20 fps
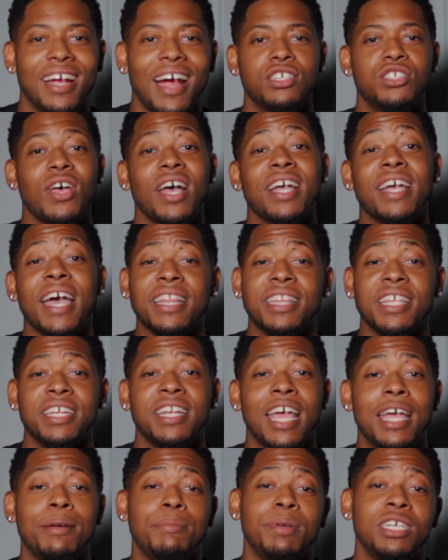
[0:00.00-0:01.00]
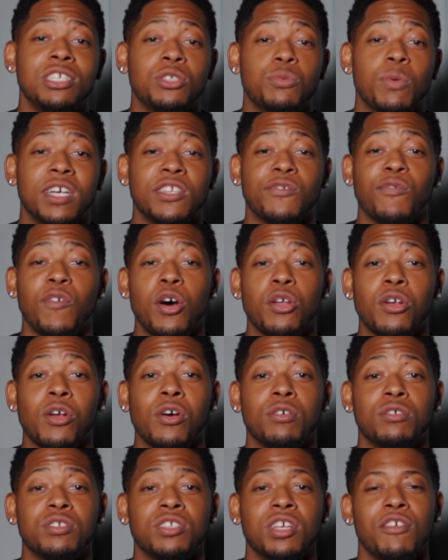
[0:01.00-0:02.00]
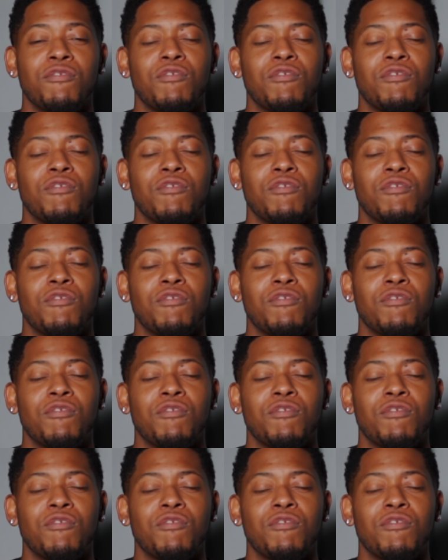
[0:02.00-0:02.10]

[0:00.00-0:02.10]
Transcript: So I got the name East West Photos